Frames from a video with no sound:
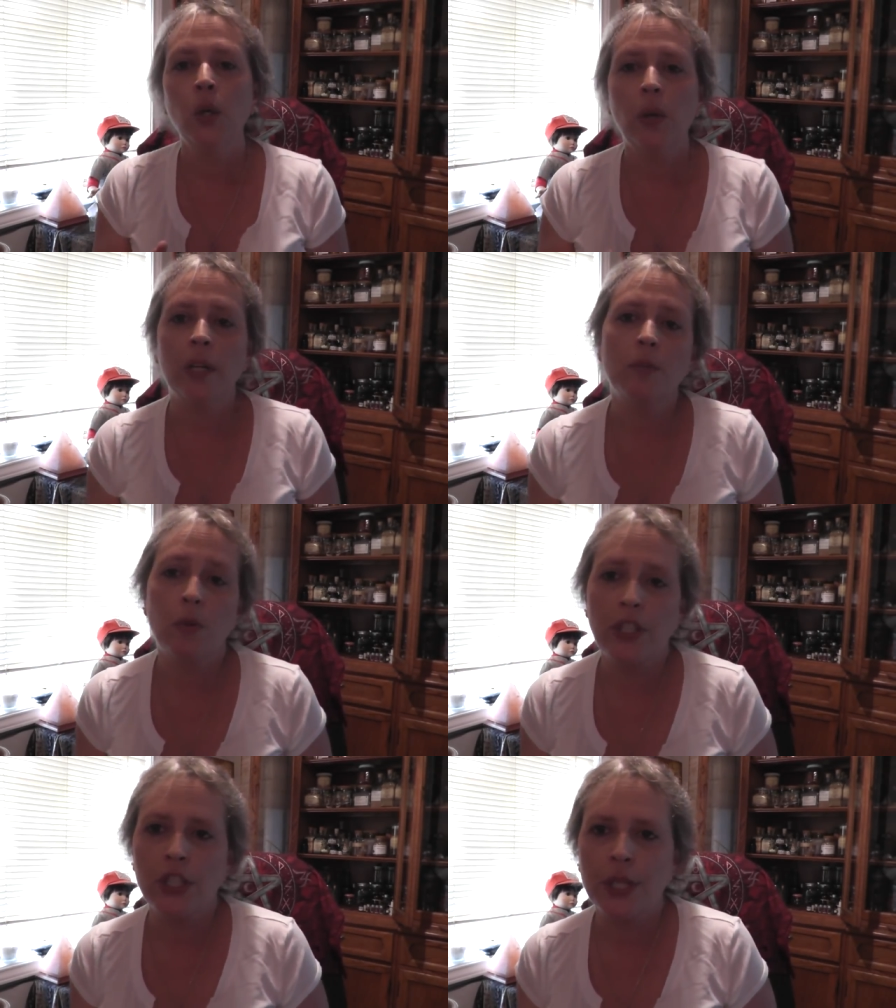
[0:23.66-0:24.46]
welcome to
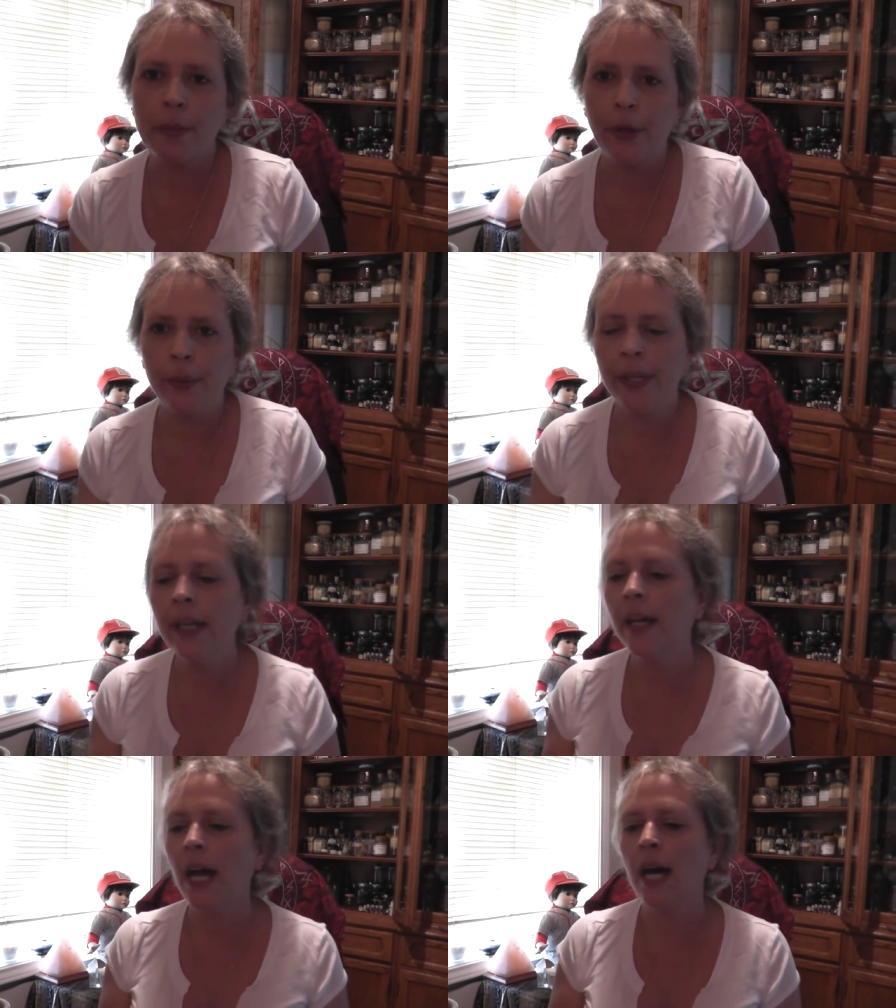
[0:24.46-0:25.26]
Witches of the Moon.
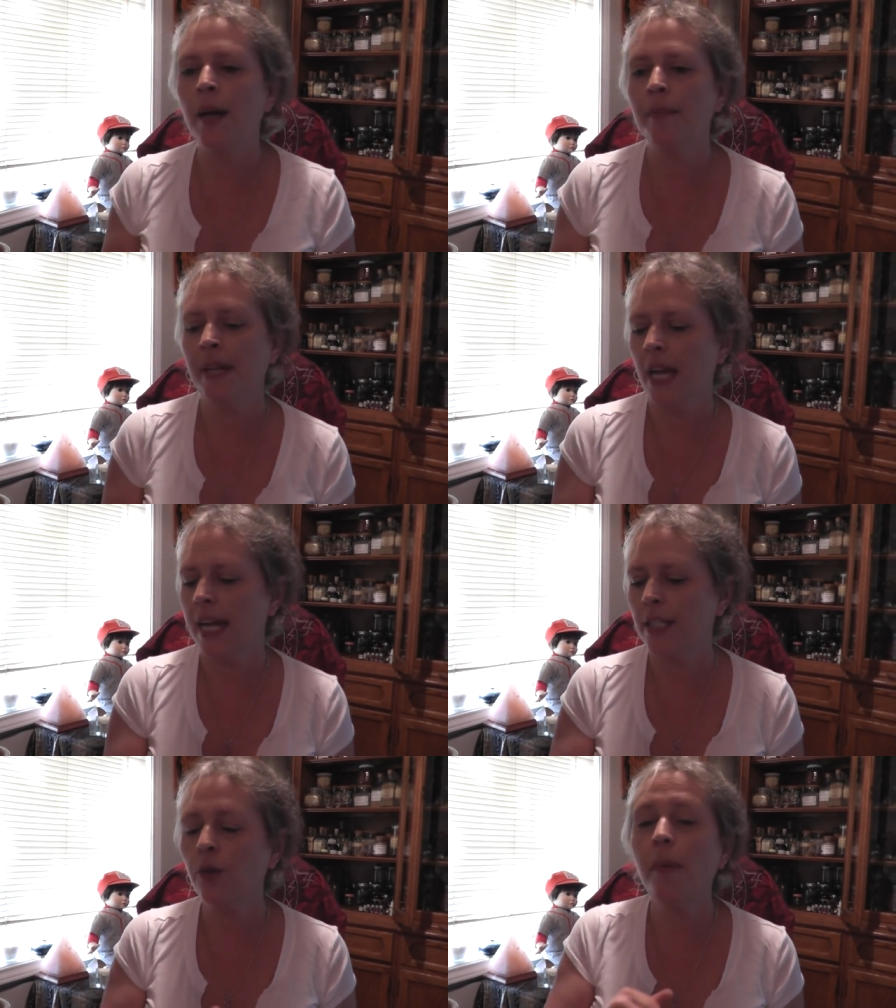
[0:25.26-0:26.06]

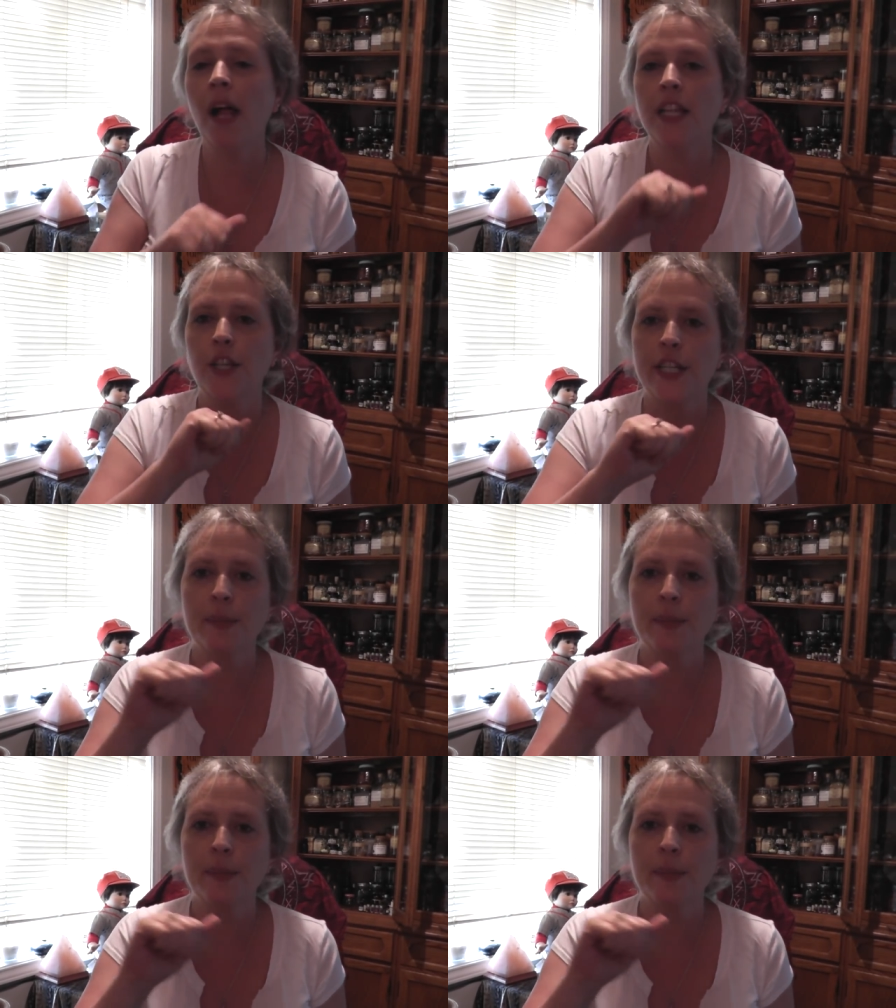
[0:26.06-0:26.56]
I do apologize,